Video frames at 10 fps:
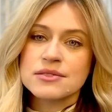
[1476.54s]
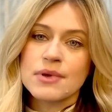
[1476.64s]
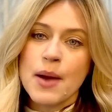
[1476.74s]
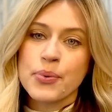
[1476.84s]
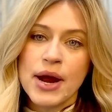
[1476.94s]

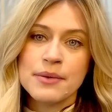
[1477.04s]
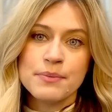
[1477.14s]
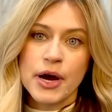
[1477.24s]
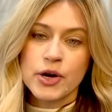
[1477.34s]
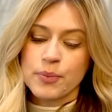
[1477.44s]
a bread and
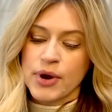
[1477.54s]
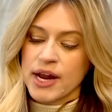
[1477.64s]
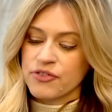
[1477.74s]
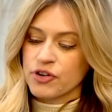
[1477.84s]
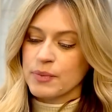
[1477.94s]
butter
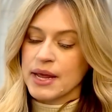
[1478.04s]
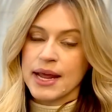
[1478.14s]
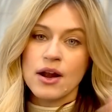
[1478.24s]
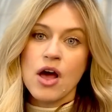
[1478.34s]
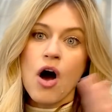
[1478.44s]
brand for me.
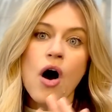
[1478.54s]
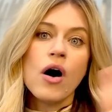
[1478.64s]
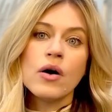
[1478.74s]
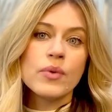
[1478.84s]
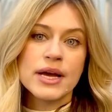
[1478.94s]
It
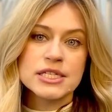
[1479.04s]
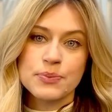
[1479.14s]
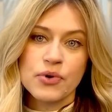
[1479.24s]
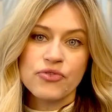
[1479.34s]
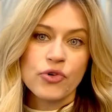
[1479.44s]
always
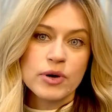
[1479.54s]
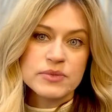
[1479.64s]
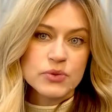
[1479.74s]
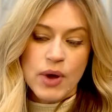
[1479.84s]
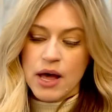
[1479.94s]

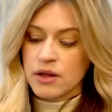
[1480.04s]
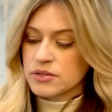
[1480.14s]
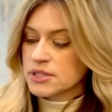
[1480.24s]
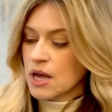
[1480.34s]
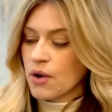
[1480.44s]
performs well.
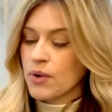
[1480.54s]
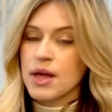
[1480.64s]
So